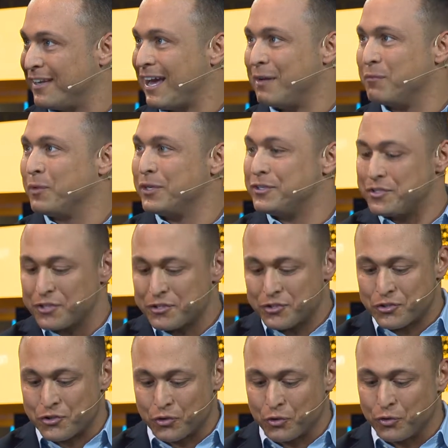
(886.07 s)
and we just
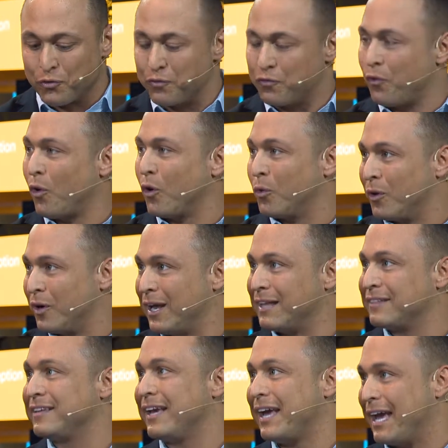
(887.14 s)
true forward
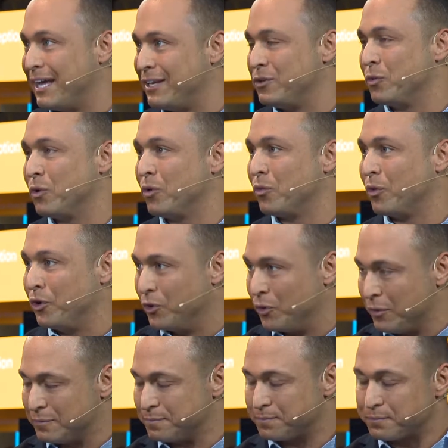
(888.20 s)
at the annual
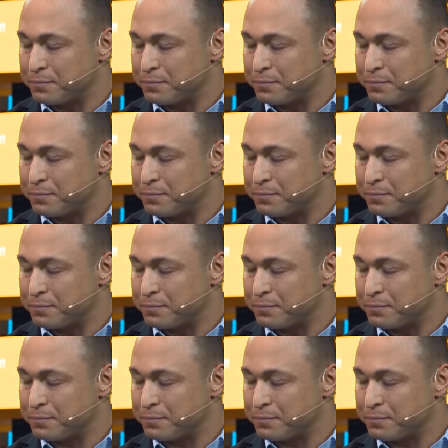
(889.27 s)
renewal.